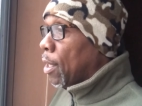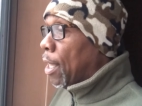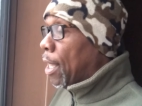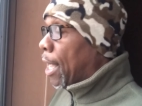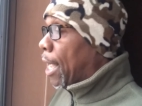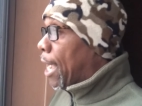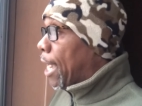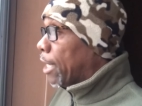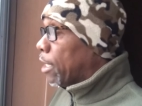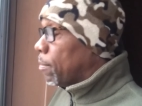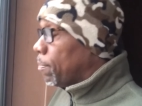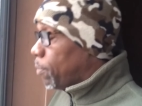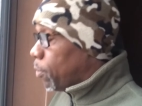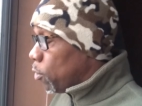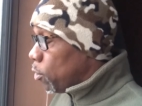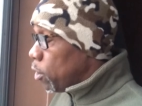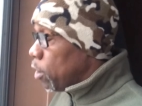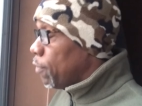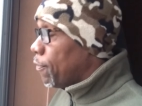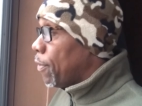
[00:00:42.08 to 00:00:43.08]
I can
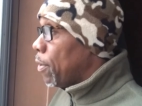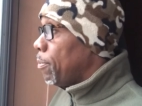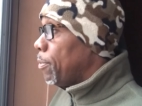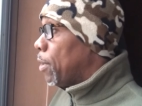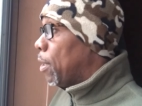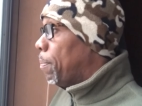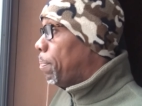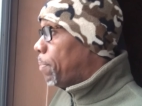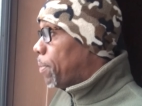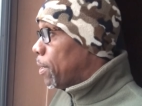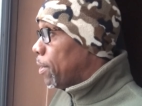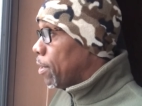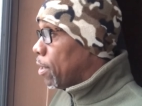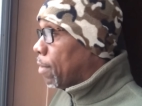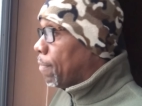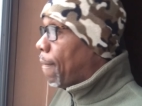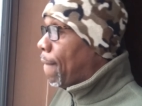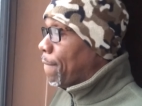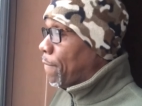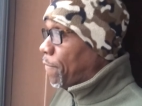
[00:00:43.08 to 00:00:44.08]
pull you from the pit
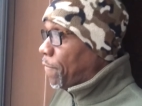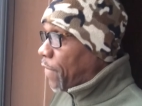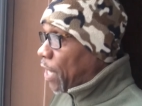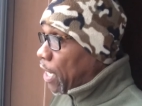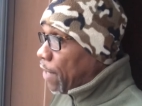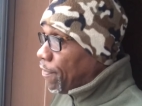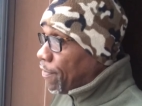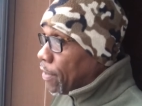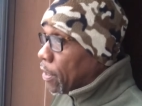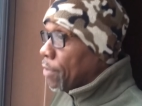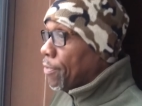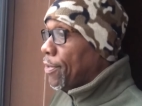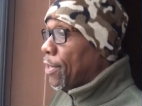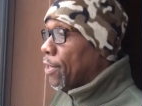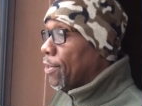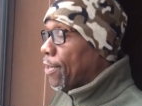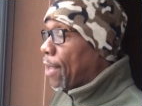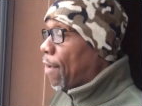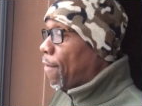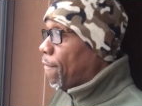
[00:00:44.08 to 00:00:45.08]
of
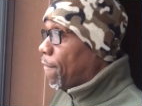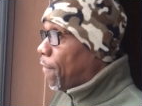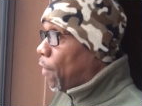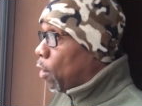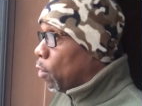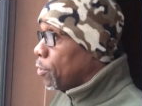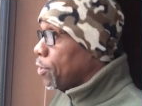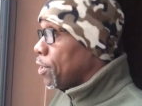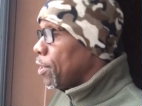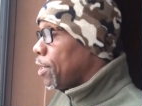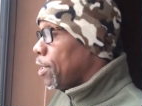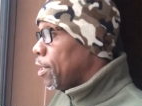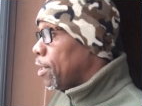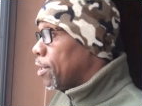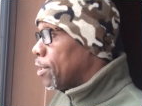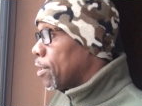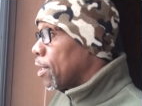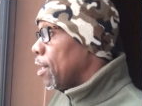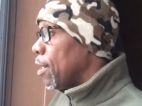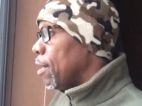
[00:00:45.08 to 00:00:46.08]
faithlessness,
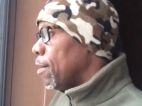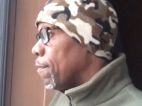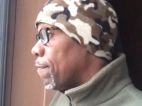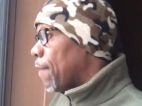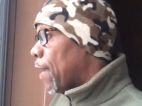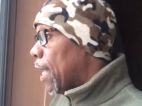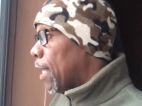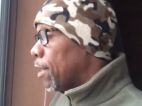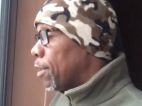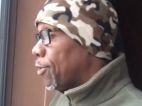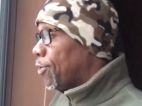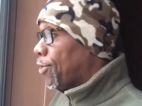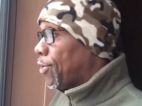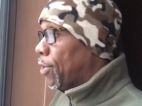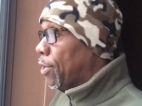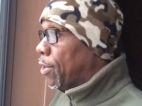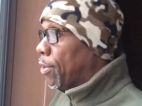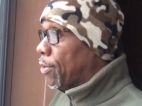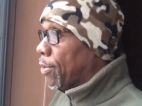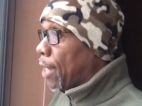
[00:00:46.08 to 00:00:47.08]
falsities,
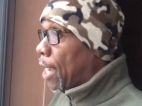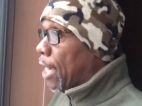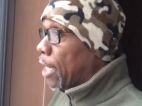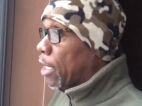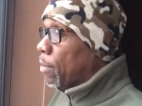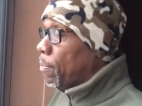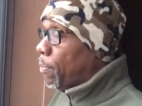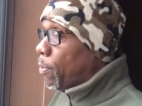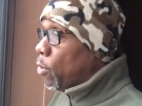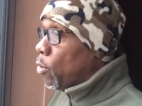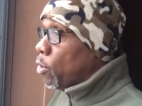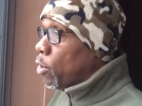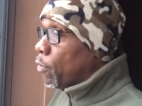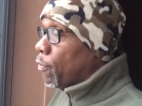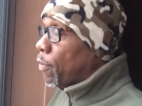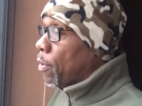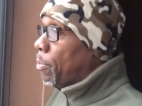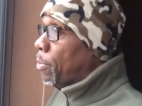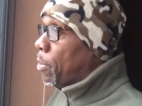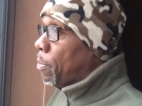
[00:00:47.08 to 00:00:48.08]
fallacies. I can pull you
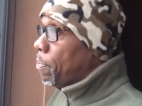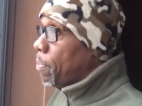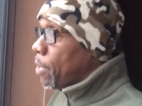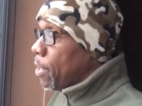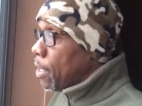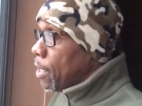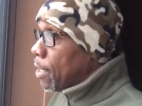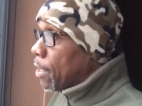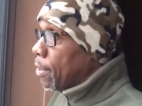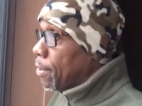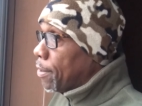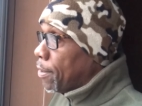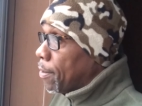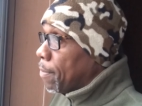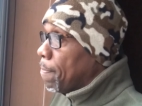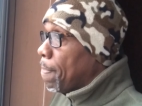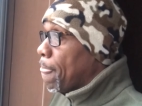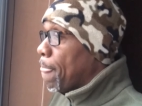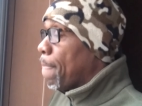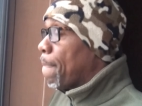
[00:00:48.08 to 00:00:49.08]
from the pit
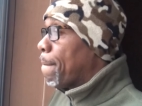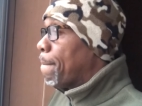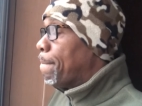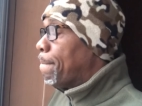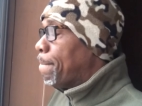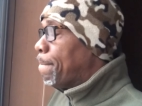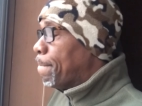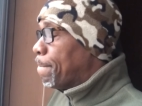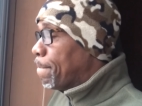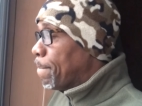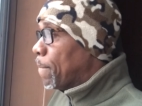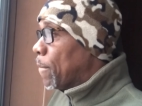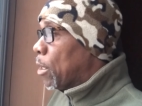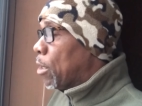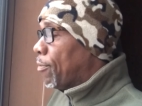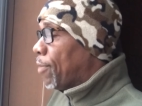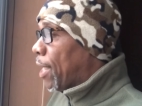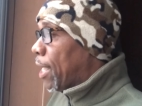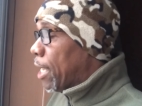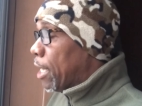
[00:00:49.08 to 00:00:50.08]
hmm,
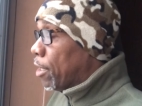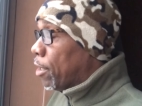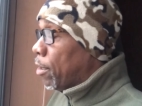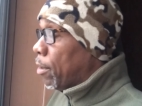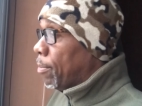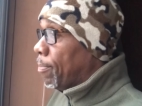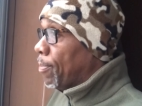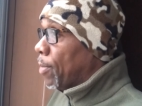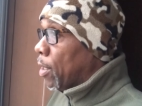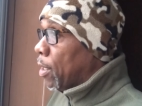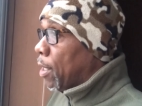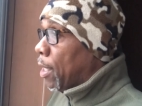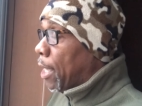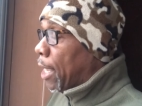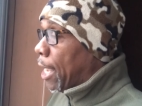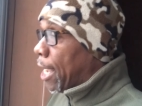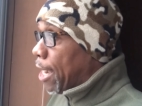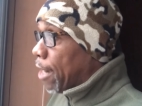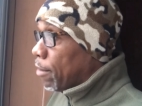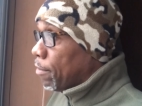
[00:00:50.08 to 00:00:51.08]
of anger,
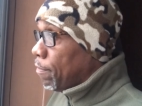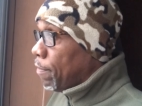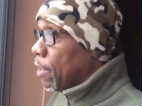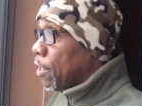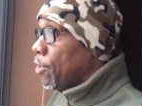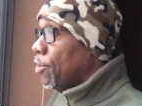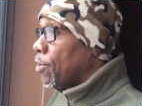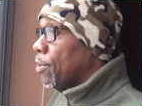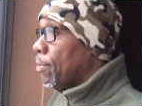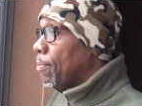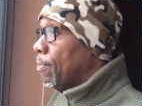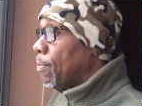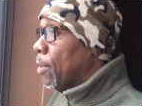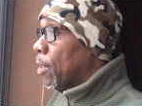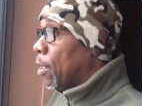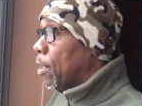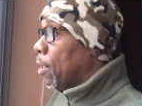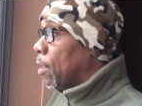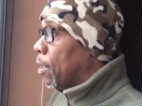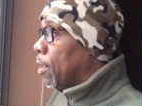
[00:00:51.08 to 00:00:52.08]
aggravation,
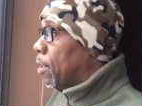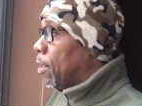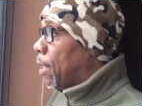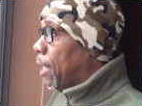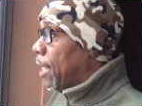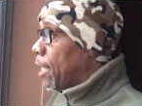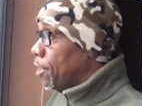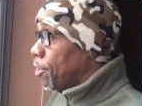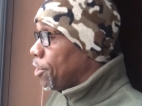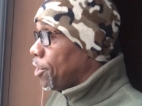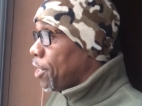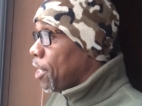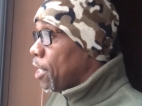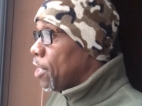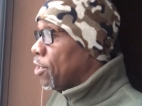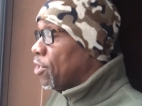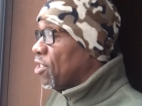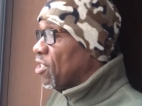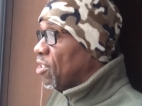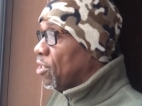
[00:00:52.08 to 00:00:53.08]
uh,
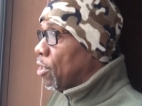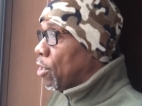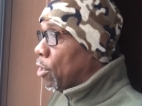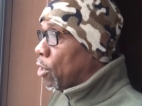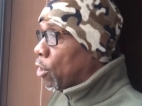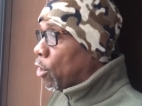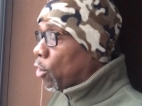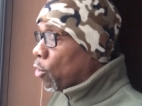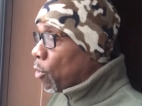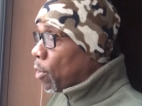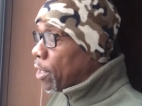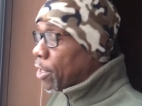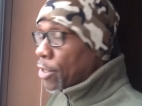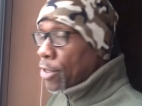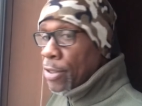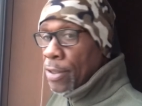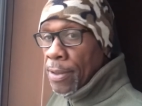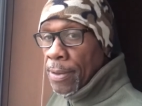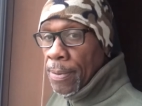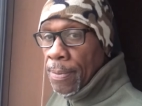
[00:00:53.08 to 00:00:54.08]
agitation,
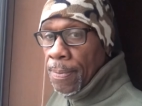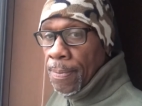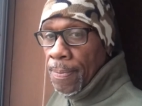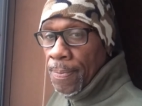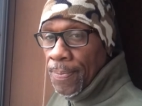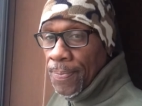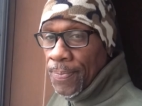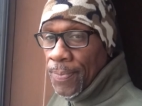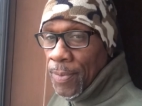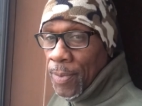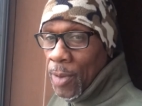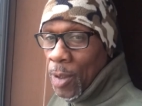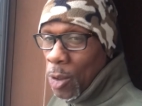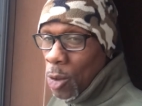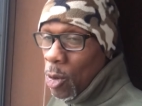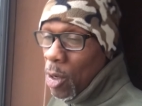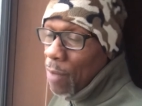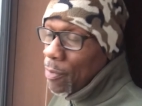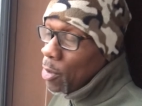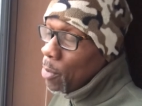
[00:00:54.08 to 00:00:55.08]
aggression.
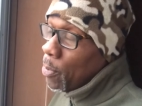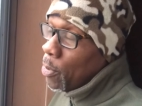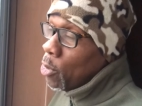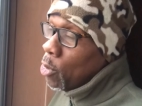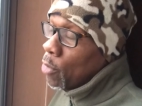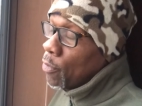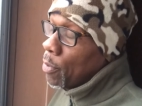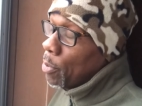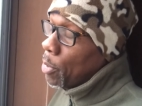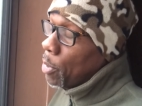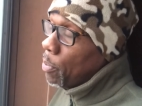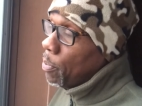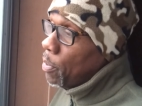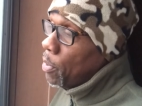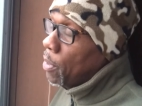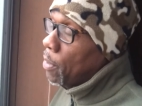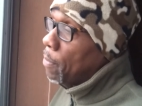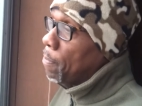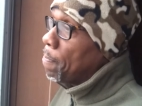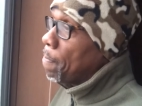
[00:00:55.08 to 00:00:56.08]
Who have you pulled from the
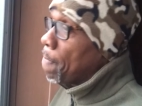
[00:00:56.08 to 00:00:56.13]
pit?